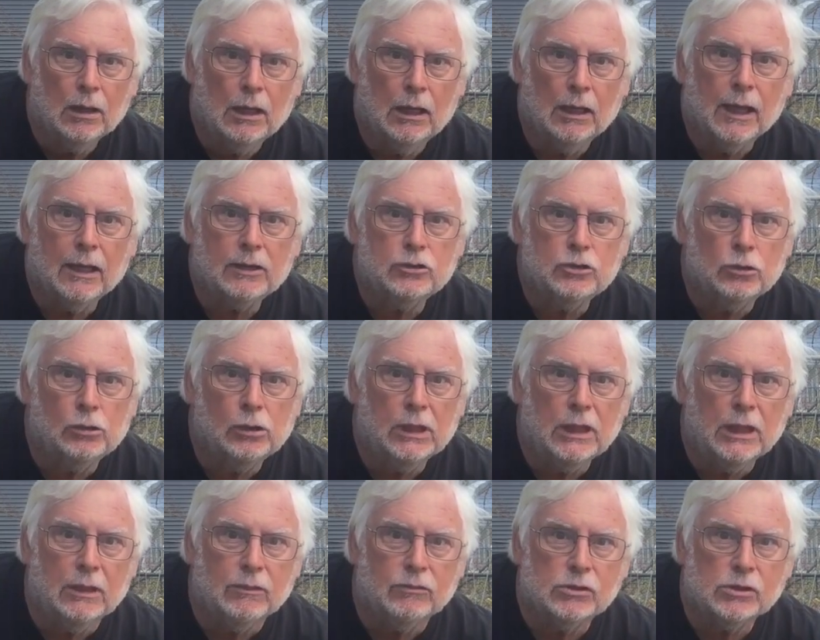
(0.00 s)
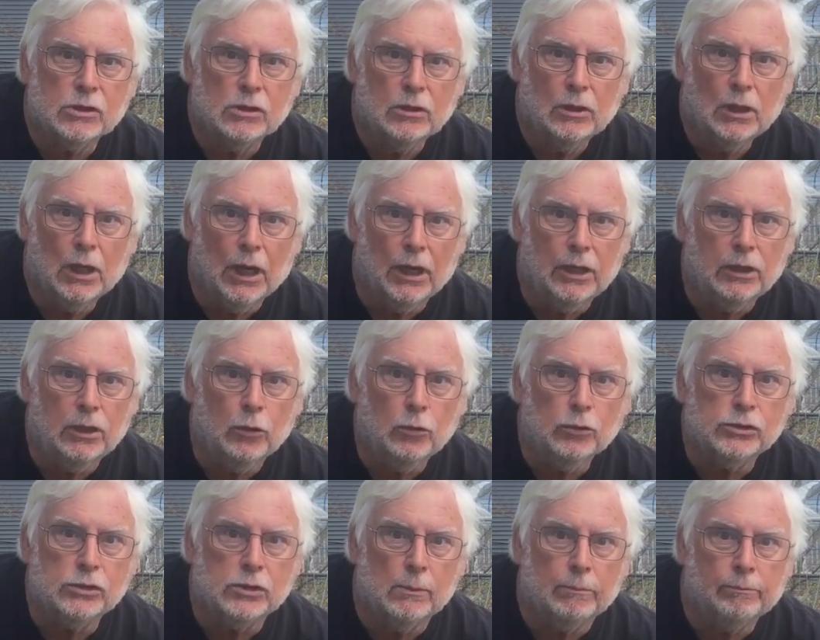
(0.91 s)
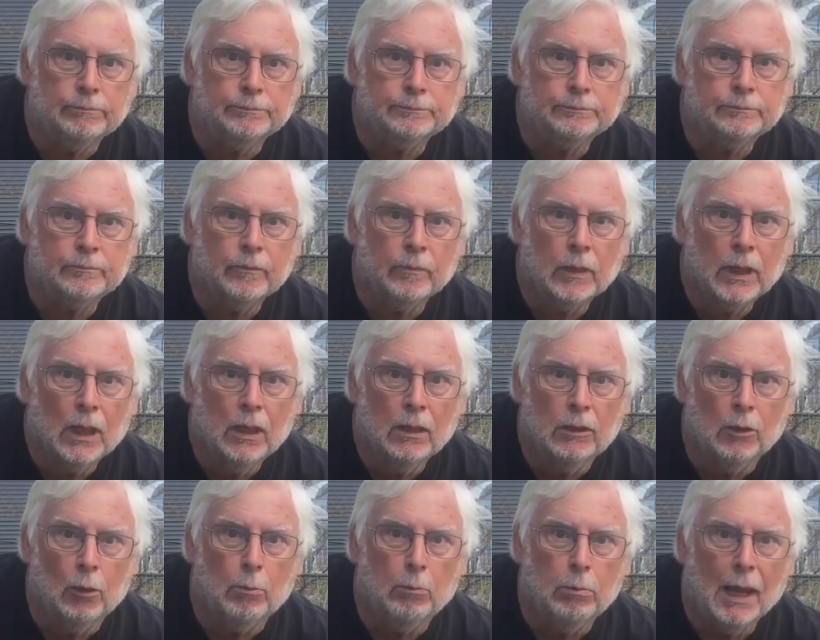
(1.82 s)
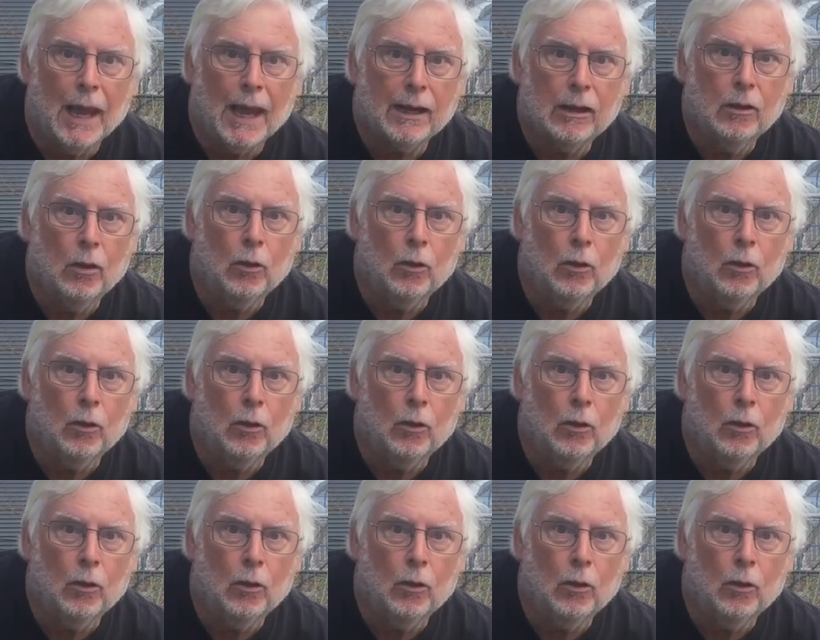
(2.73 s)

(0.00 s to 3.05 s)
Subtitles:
Collect your leaves and use them. They're black